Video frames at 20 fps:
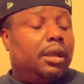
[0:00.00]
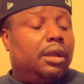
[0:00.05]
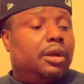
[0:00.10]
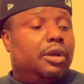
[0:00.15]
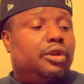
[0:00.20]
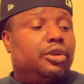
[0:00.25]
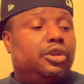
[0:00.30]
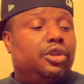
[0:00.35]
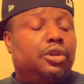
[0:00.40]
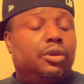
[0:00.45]

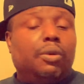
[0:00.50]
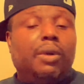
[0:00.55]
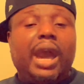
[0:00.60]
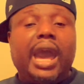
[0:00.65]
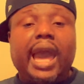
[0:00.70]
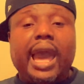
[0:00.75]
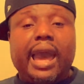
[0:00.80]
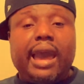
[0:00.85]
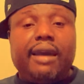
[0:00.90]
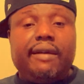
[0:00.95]
you
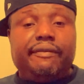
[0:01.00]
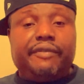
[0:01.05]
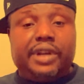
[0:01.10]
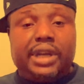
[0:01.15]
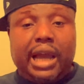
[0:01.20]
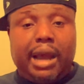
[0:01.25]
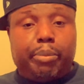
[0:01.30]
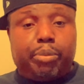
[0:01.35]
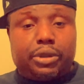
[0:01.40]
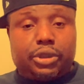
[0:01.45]
have an
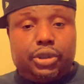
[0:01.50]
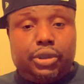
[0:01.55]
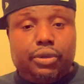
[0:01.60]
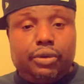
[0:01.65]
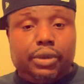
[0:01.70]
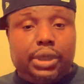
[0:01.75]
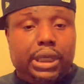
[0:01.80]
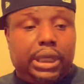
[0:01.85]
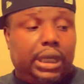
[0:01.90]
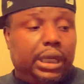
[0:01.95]

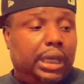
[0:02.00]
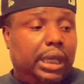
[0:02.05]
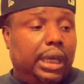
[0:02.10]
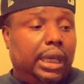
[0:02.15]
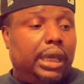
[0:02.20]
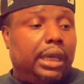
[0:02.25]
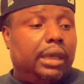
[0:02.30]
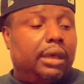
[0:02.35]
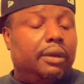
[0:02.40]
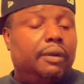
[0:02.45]
opportunity
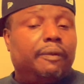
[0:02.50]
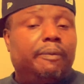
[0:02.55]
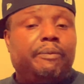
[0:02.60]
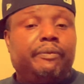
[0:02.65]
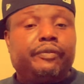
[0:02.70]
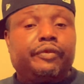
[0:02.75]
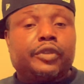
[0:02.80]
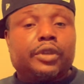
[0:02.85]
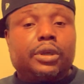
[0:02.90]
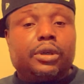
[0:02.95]
here
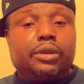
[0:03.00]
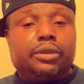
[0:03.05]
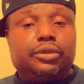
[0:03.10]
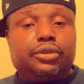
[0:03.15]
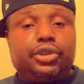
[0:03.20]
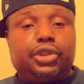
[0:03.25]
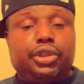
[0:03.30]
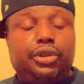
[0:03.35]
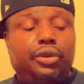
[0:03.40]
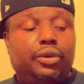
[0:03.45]

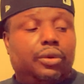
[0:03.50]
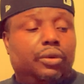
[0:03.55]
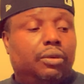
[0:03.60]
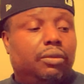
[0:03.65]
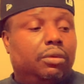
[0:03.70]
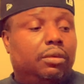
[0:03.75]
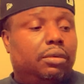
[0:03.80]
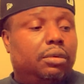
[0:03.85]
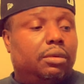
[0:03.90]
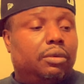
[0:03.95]

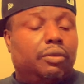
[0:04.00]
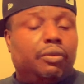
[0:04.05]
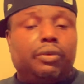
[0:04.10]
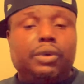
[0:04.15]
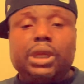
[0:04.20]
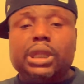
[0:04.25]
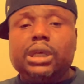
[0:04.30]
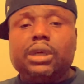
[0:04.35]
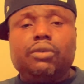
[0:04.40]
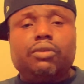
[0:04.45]
to
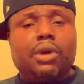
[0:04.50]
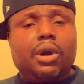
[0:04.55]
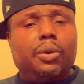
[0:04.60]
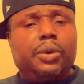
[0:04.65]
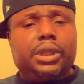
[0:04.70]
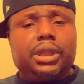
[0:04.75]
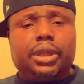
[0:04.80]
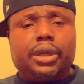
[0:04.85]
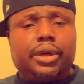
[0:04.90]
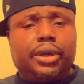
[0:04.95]
really grow
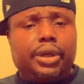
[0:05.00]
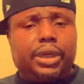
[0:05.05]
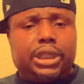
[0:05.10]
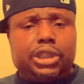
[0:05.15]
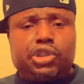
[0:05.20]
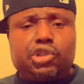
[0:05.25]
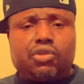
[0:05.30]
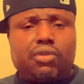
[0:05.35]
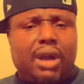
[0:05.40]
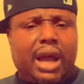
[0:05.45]
and learn
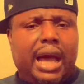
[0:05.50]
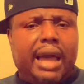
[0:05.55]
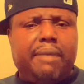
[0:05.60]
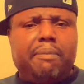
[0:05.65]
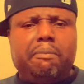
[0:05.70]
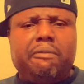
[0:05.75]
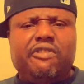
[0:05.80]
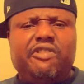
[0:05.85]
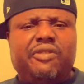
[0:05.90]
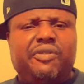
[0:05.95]
and
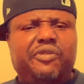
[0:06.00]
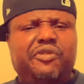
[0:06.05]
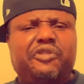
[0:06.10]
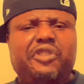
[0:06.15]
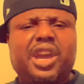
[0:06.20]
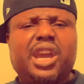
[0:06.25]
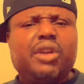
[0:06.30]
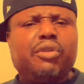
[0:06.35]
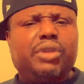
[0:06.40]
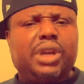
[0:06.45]
try
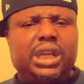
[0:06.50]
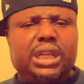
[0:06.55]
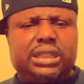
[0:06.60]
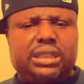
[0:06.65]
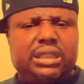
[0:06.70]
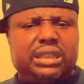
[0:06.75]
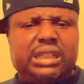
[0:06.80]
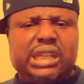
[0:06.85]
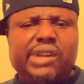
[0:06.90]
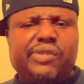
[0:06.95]

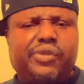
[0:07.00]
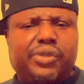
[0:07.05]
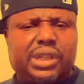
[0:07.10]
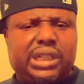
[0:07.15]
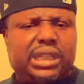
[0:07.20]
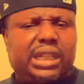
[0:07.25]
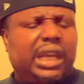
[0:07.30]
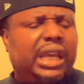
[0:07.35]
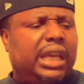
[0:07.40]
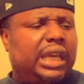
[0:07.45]
various
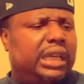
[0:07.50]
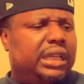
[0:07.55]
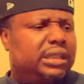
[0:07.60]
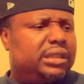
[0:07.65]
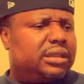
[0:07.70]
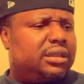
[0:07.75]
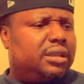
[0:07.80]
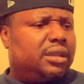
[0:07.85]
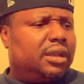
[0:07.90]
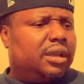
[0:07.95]
different
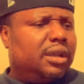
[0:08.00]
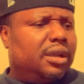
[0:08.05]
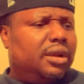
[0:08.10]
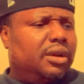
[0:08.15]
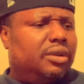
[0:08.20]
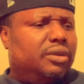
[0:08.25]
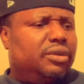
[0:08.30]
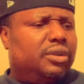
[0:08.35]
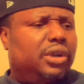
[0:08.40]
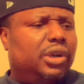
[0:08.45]
things.
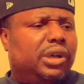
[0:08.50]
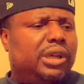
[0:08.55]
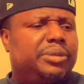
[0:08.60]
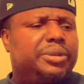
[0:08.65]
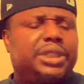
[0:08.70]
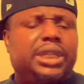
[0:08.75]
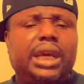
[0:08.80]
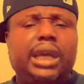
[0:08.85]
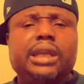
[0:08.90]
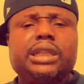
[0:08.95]
You know what I'm
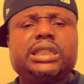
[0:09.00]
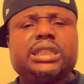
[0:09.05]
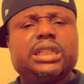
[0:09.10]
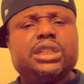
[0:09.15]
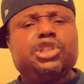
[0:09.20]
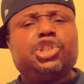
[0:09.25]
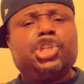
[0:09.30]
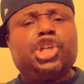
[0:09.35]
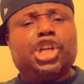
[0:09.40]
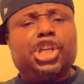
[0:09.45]
saying?
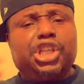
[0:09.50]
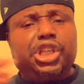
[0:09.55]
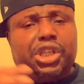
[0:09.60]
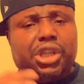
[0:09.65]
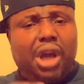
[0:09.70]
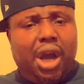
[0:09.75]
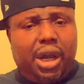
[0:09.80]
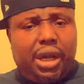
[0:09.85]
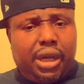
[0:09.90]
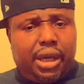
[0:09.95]
Since you're
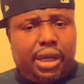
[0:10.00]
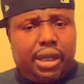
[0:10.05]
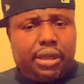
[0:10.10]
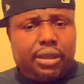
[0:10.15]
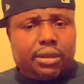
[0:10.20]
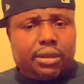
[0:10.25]
younger,